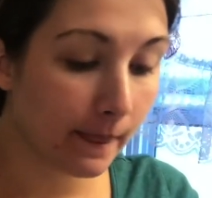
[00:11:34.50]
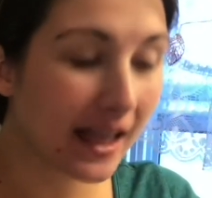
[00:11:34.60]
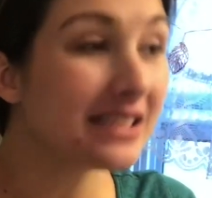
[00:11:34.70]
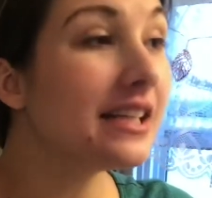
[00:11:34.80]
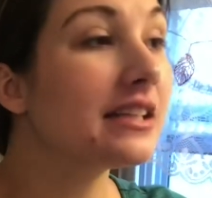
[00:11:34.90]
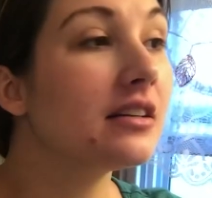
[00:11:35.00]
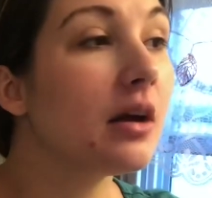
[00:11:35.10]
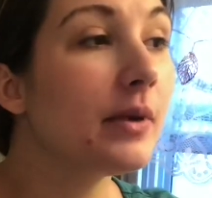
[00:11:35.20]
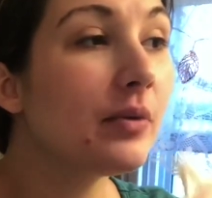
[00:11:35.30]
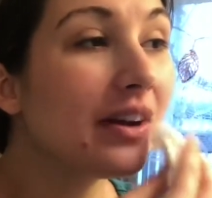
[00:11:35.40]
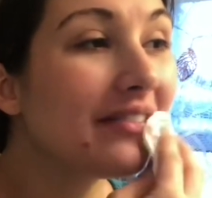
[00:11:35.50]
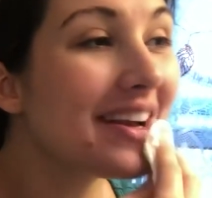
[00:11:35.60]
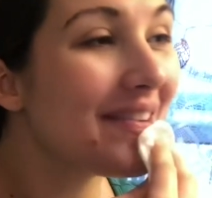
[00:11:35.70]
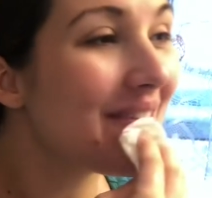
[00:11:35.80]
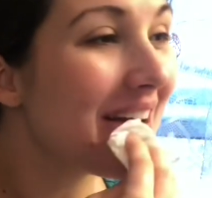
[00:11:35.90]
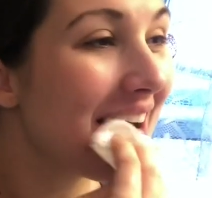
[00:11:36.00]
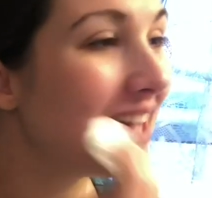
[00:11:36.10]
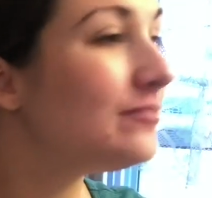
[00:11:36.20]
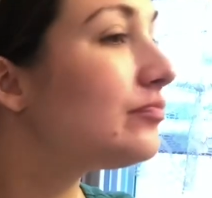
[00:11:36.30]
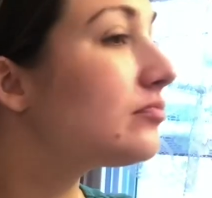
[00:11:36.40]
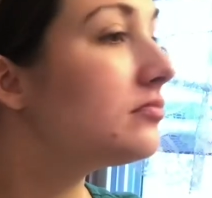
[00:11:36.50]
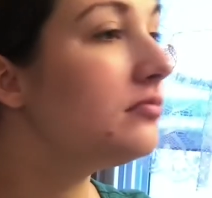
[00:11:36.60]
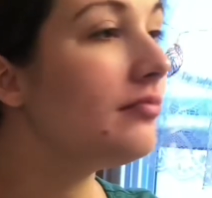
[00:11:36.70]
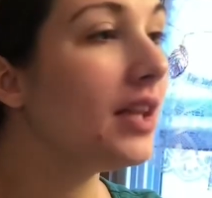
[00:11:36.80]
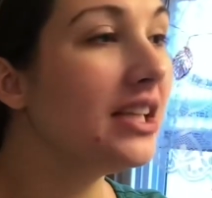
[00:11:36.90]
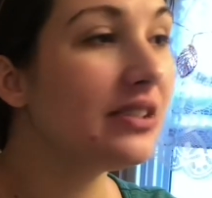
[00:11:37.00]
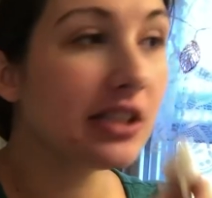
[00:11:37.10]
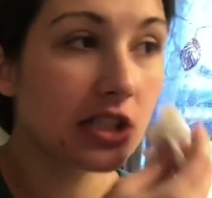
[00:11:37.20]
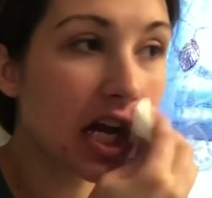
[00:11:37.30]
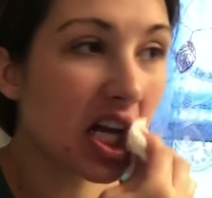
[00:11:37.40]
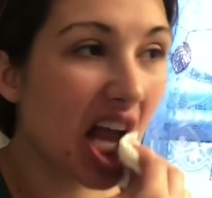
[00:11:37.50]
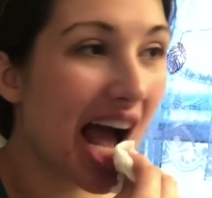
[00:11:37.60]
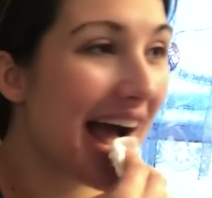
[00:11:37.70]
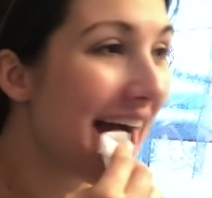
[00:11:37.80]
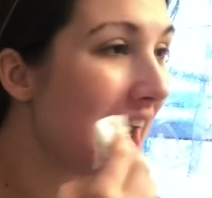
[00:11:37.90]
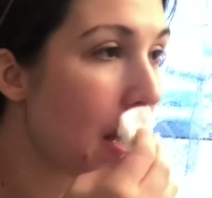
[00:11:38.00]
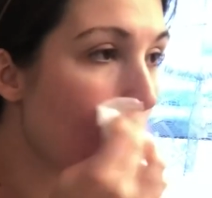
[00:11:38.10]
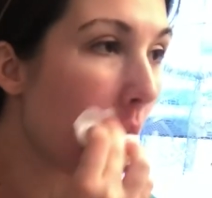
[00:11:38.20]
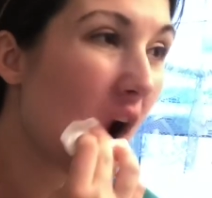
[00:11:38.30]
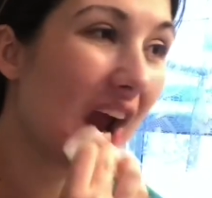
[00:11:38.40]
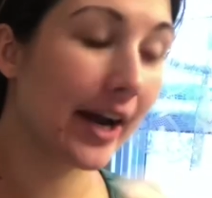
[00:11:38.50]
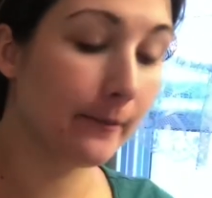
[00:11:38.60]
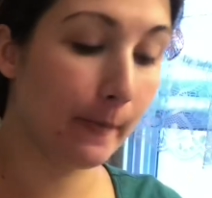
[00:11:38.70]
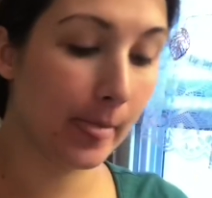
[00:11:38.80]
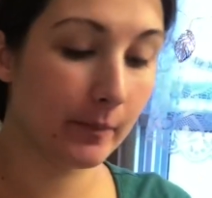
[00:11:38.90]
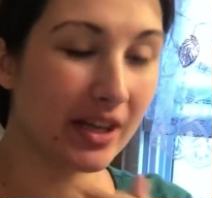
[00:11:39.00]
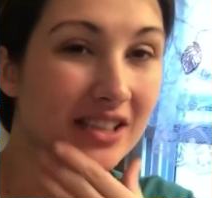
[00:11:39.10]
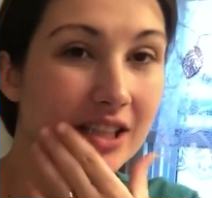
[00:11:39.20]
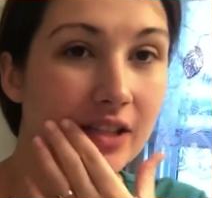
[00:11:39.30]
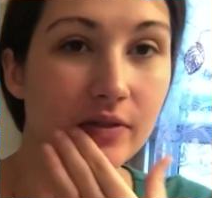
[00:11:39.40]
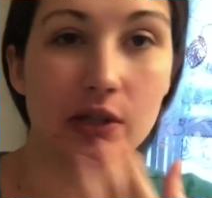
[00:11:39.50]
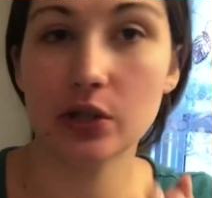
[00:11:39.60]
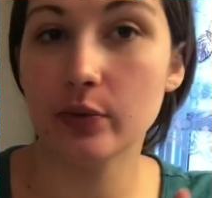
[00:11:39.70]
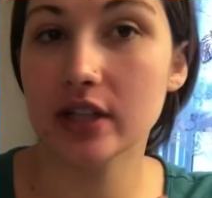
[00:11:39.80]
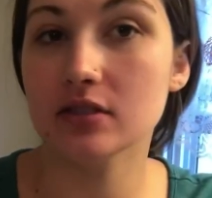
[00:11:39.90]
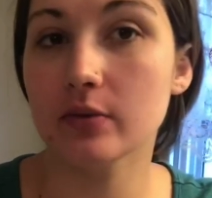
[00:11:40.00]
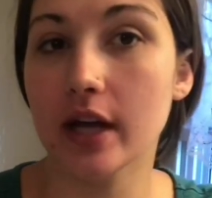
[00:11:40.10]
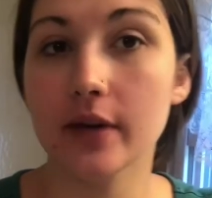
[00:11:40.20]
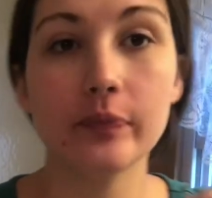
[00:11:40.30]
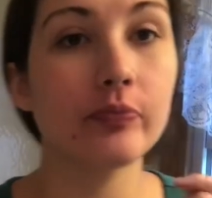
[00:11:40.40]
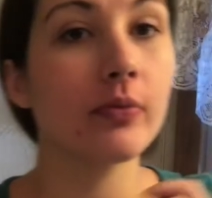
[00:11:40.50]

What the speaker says: They said I can come in whenever I want. I'll get checked out, or because I live a little ways away,